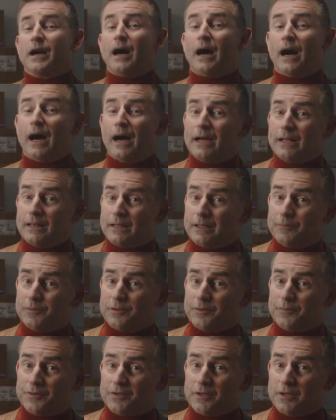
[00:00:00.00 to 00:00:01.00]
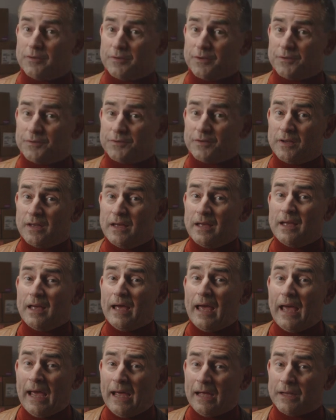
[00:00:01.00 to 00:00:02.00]
higher level of service,
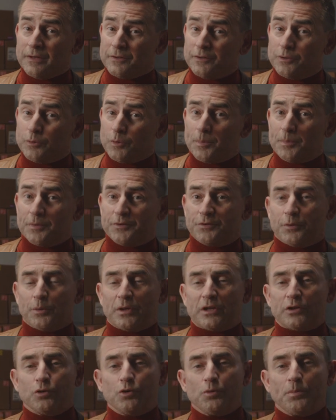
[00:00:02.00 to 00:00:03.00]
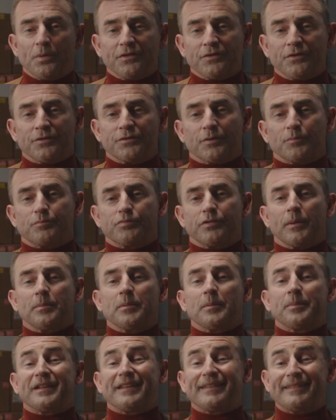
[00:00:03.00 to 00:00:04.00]
and you are pursuing new business at
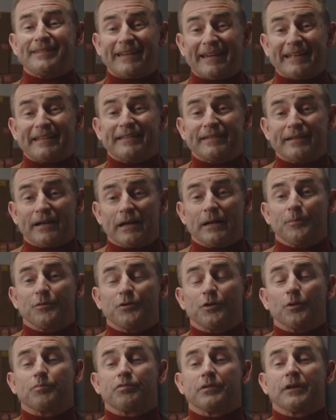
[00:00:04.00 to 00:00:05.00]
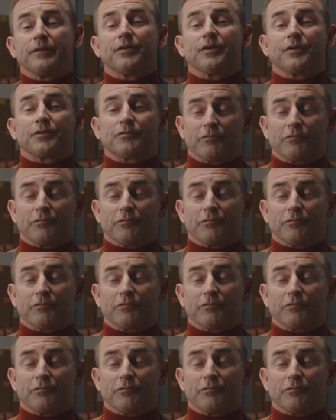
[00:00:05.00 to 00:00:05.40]
probably 10 times your previous